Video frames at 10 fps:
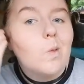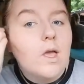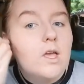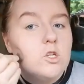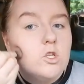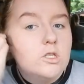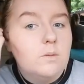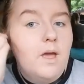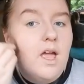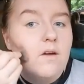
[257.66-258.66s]
It's just the
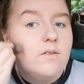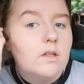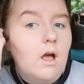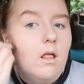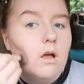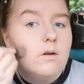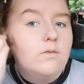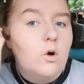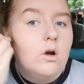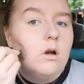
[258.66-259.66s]
perfect colour
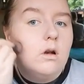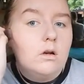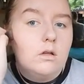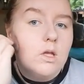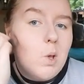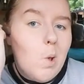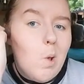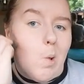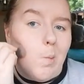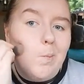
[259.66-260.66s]
for
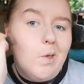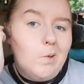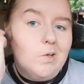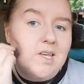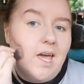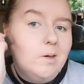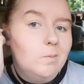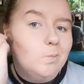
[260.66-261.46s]
pale skin.